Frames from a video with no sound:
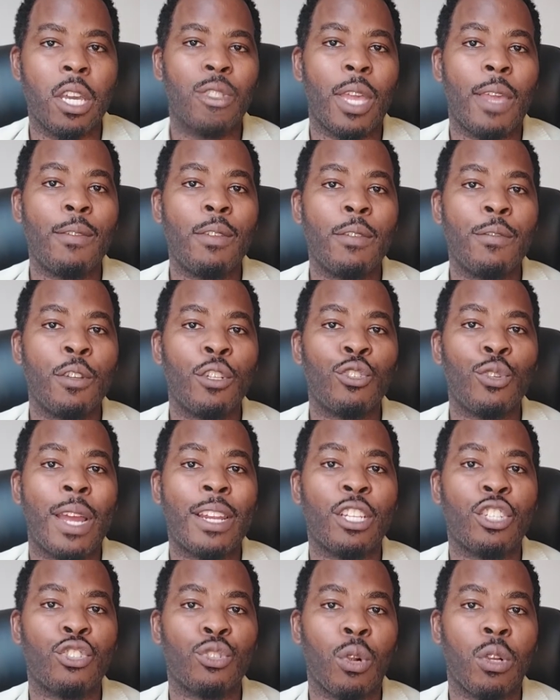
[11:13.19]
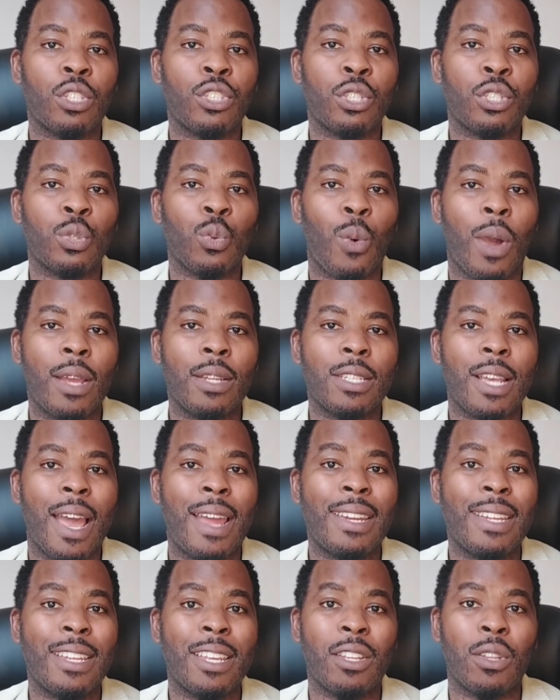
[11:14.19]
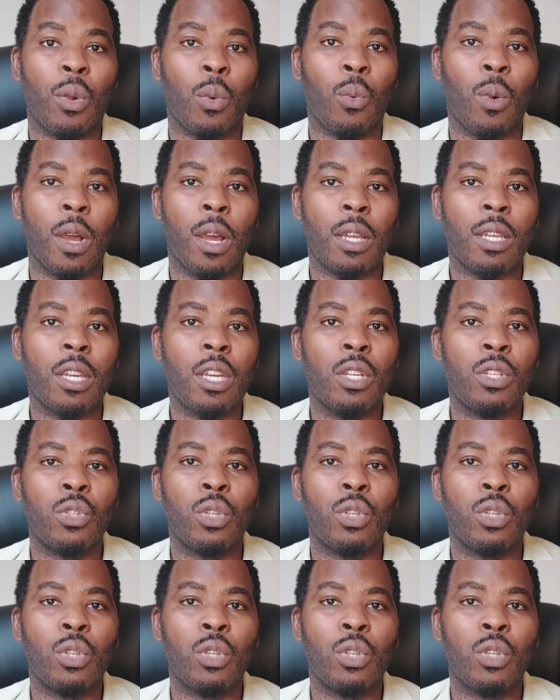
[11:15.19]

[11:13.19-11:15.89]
So even if you tried the drug just once and it did not work,